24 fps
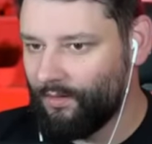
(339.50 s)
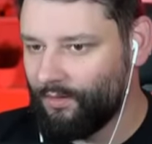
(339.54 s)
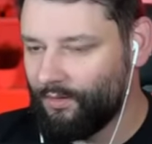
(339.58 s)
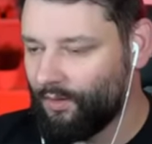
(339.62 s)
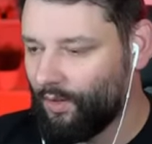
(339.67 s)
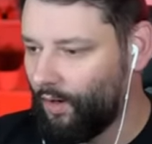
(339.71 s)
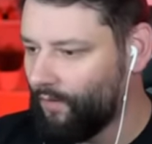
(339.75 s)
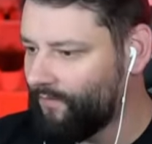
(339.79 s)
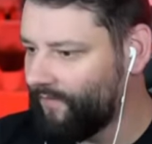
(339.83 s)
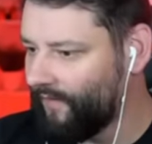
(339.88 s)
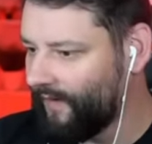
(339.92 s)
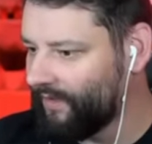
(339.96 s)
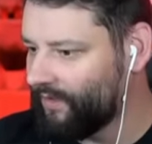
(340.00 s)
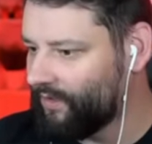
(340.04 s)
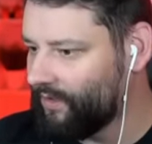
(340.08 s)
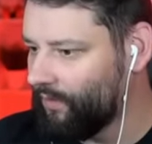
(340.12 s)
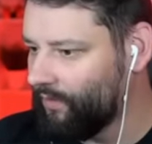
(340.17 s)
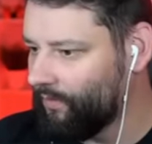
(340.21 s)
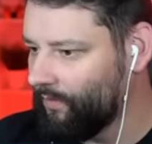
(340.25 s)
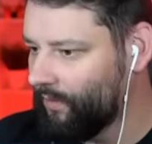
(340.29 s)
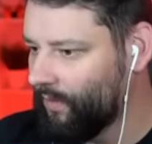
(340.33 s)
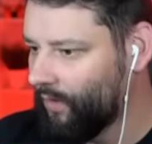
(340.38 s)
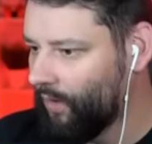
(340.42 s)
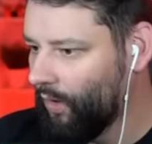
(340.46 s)
No, thank
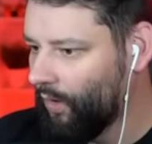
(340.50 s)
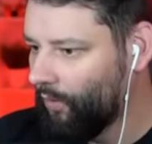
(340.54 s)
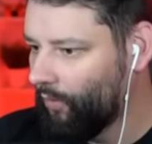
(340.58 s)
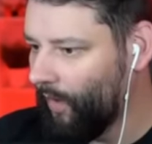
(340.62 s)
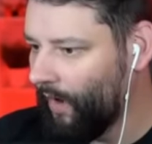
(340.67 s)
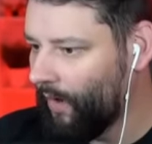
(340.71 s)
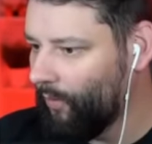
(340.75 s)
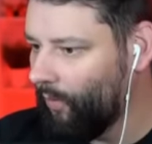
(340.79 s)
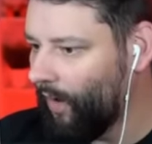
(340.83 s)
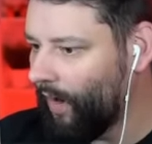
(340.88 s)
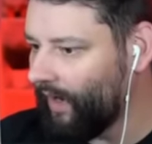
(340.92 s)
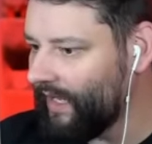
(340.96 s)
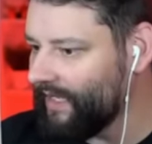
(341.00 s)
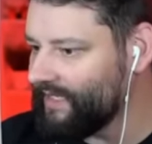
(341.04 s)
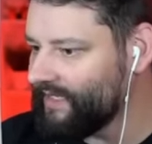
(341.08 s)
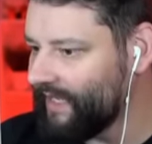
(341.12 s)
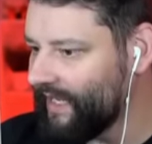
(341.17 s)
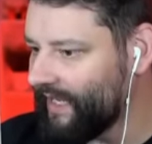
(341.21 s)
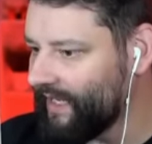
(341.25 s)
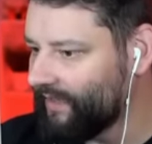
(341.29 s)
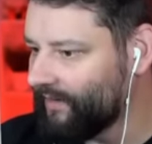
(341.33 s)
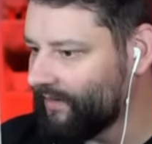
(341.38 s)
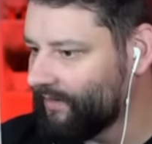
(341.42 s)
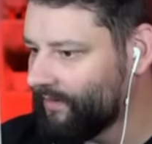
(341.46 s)
you. Wait, what is
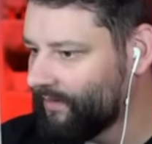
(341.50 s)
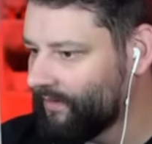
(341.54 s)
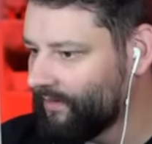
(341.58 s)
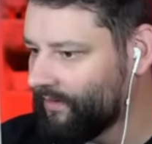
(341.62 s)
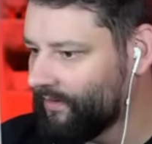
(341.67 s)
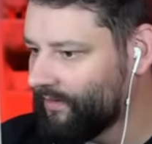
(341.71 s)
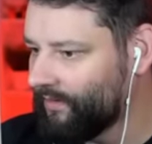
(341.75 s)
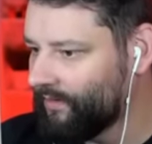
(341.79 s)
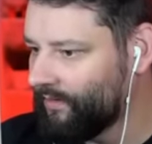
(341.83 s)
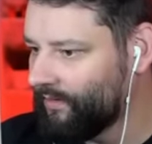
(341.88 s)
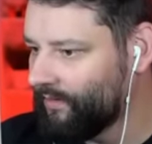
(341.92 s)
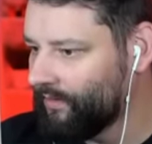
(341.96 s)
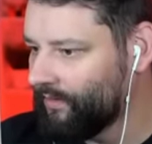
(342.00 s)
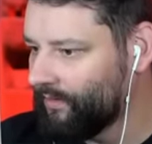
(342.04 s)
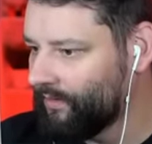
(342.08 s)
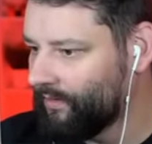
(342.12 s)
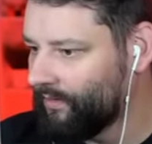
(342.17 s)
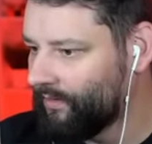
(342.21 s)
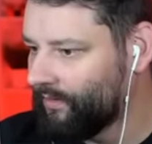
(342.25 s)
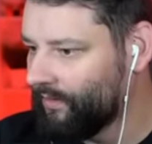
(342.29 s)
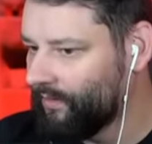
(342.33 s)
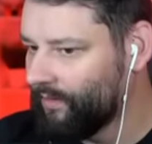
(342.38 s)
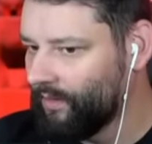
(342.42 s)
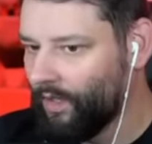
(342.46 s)
it?
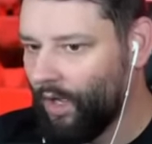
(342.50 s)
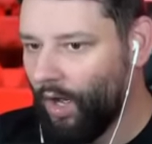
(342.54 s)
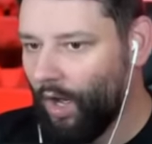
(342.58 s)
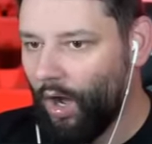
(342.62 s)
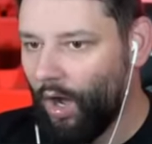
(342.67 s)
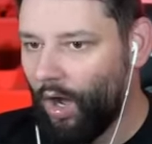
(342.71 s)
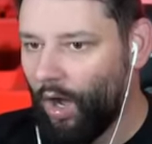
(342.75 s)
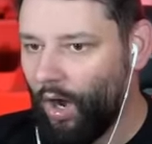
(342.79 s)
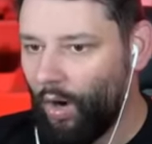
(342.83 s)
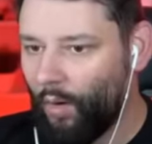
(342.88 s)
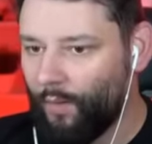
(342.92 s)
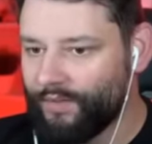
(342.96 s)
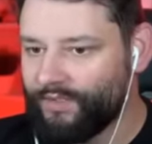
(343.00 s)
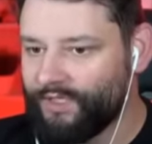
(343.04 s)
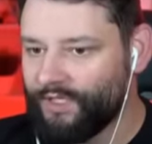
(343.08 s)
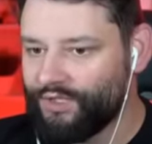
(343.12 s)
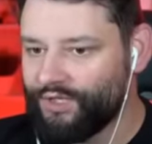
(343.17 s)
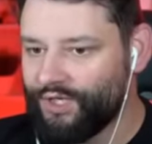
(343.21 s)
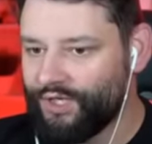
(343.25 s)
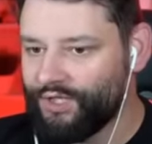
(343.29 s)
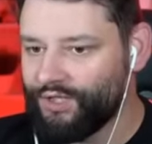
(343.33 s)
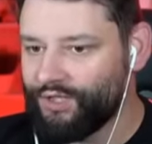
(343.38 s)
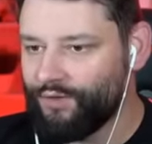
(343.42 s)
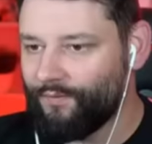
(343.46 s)
Oh, it's a
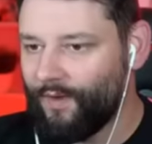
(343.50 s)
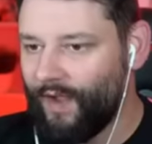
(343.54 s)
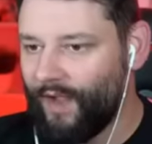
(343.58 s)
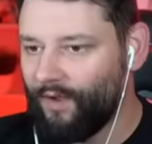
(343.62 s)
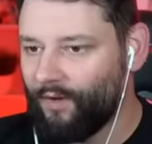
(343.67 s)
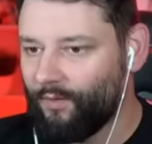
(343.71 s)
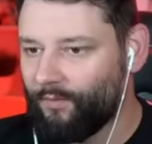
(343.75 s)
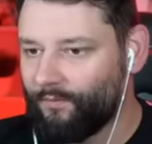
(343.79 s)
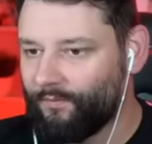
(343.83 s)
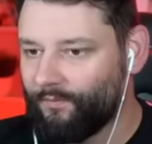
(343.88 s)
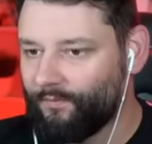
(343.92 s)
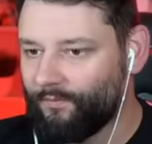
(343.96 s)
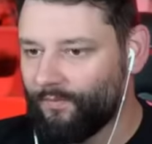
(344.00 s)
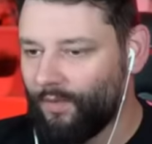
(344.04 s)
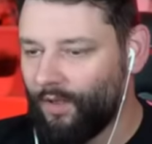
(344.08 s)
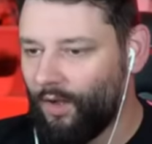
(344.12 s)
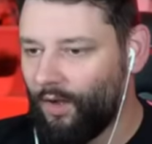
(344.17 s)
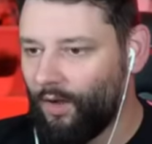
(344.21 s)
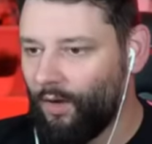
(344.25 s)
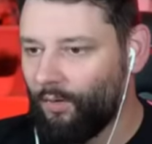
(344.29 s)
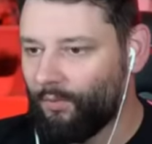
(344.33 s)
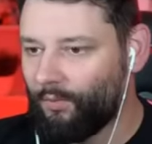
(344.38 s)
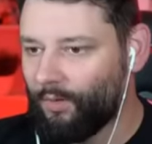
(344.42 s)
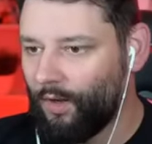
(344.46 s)
ginger ale.
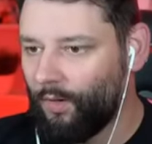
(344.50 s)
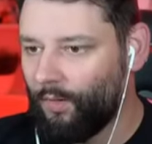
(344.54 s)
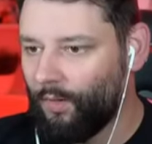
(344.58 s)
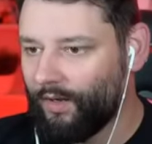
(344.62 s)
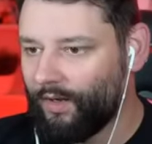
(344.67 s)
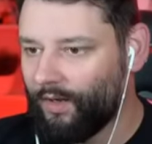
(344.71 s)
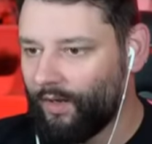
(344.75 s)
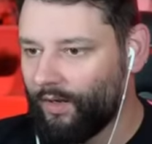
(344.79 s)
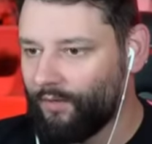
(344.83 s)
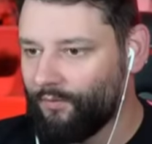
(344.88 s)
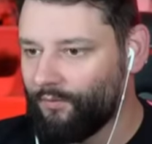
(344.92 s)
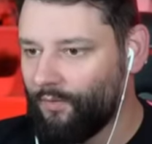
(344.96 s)
Oh, no, I got it